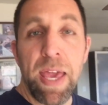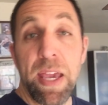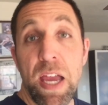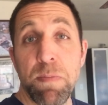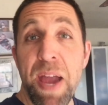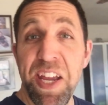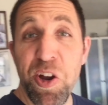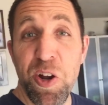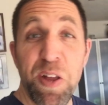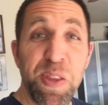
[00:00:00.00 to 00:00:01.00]
Hey guys, Matt
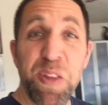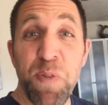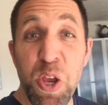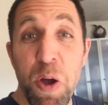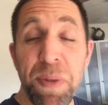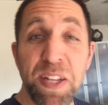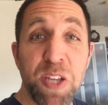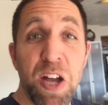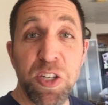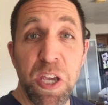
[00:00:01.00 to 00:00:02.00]
here, and on this video I'm going to
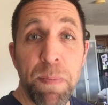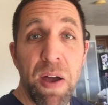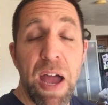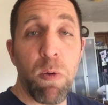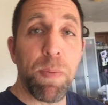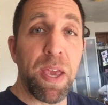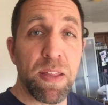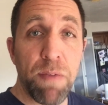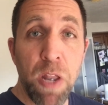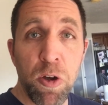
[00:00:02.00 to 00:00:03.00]
talk to you about how we make
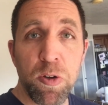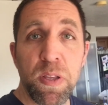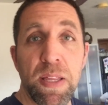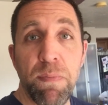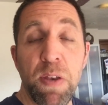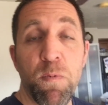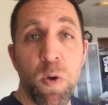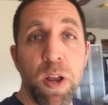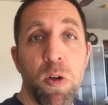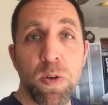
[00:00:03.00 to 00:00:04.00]

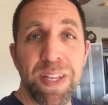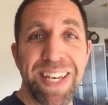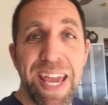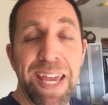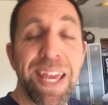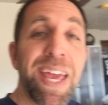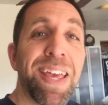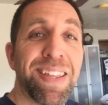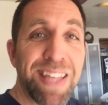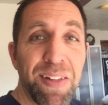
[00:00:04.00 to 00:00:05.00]
$774 a day
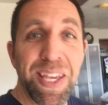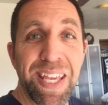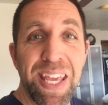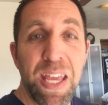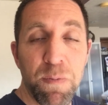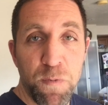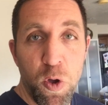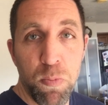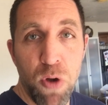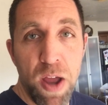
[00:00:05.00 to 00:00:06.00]
selling
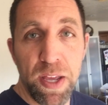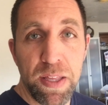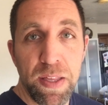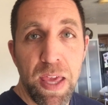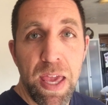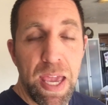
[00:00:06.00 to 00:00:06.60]
info products.